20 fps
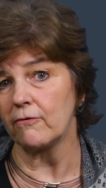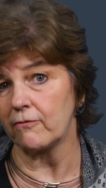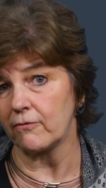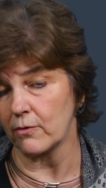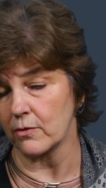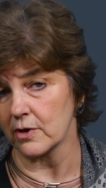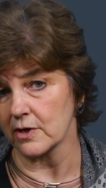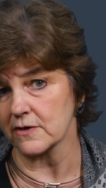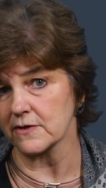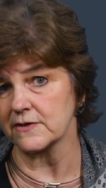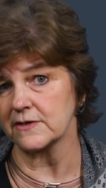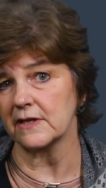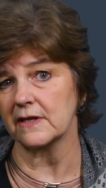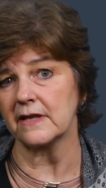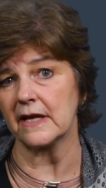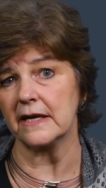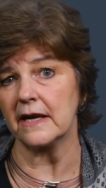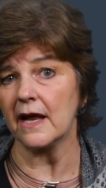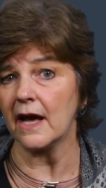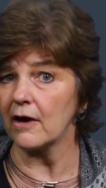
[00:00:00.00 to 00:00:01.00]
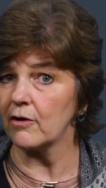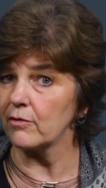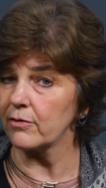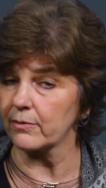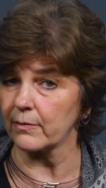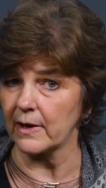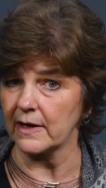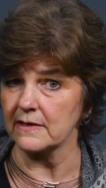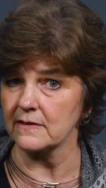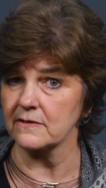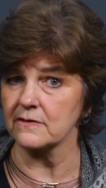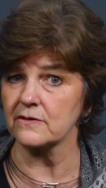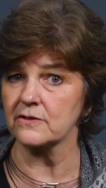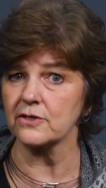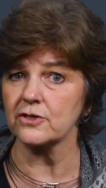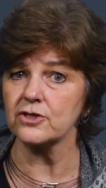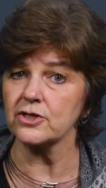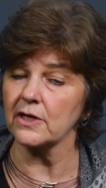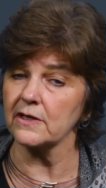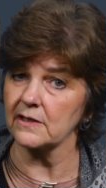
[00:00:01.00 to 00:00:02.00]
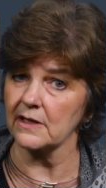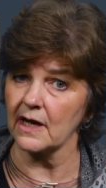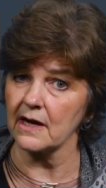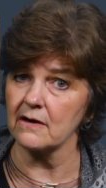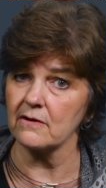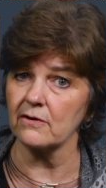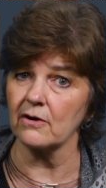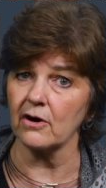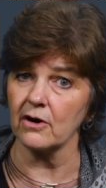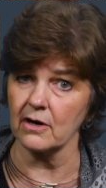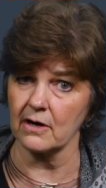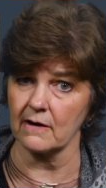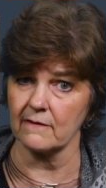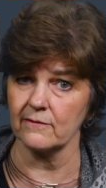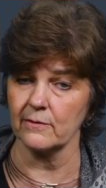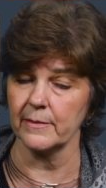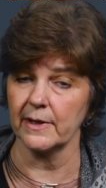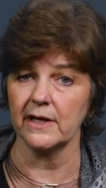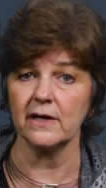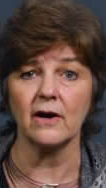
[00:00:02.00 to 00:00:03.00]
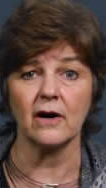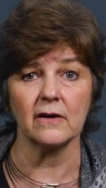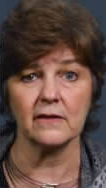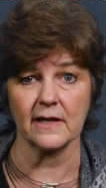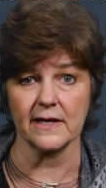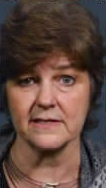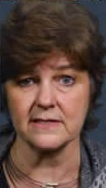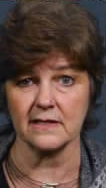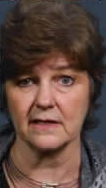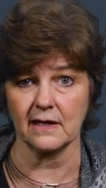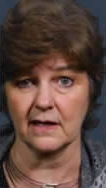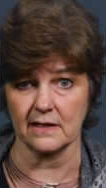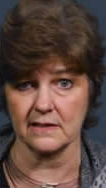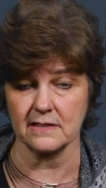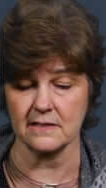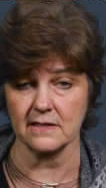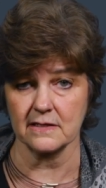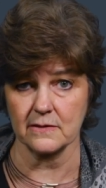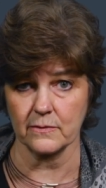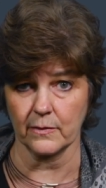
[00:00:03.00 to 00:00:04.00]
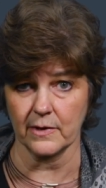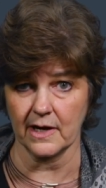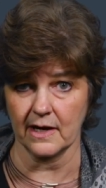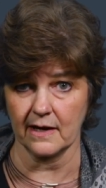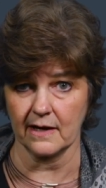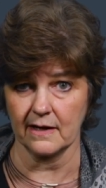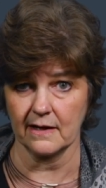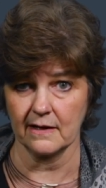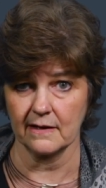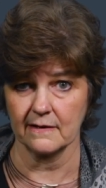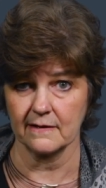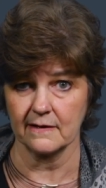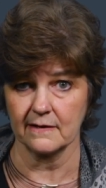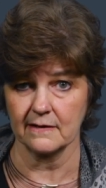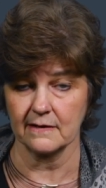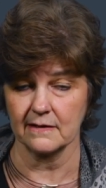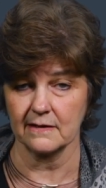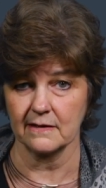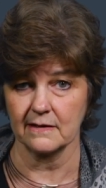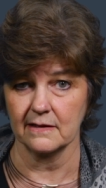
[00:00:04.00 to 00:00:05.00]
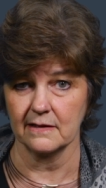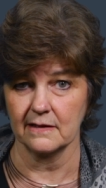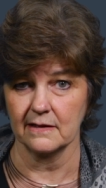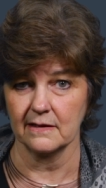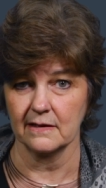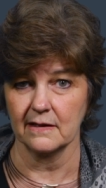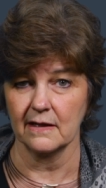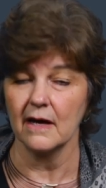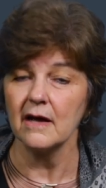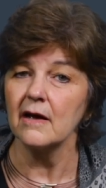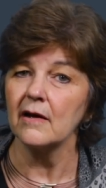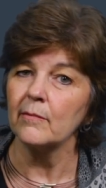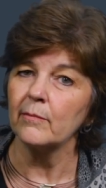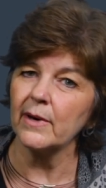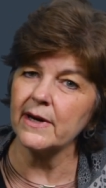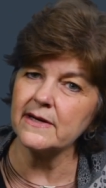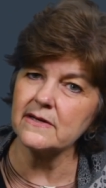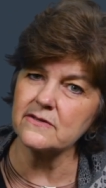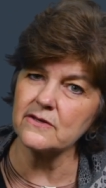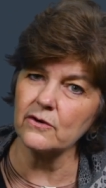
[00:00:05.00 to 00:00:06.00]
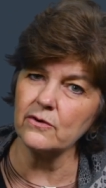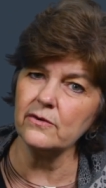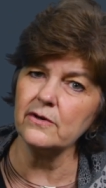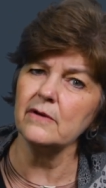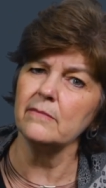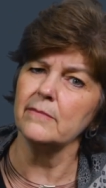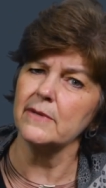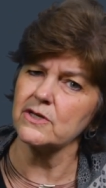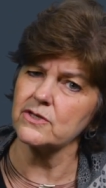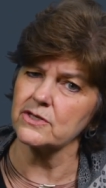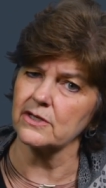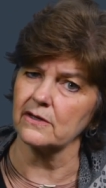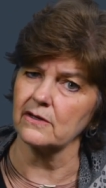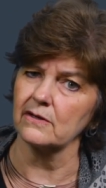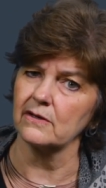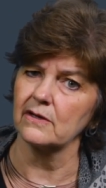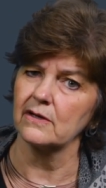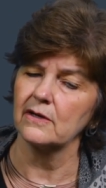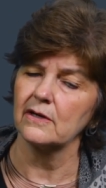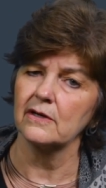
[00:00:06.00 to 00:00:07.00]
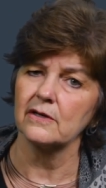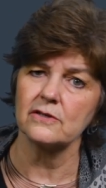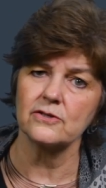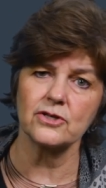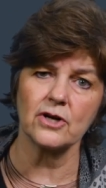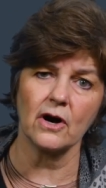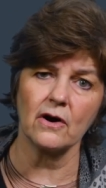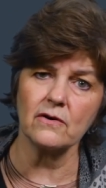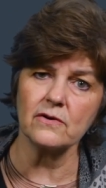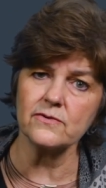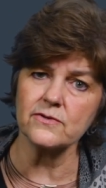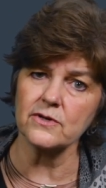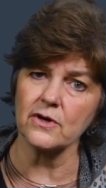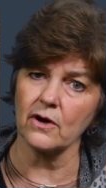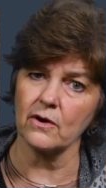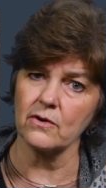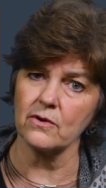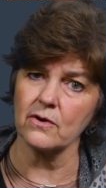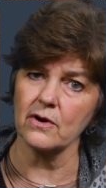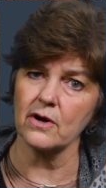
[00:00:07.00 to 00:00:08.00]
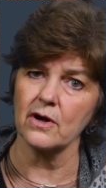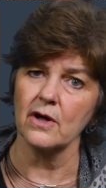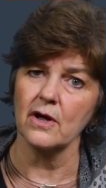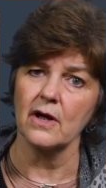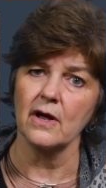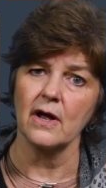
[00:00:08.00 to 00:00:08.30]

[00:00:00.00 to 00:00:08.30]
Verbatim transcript: force that now threatens to shut down our government unless it gets its way. By his own admission, Charles Koch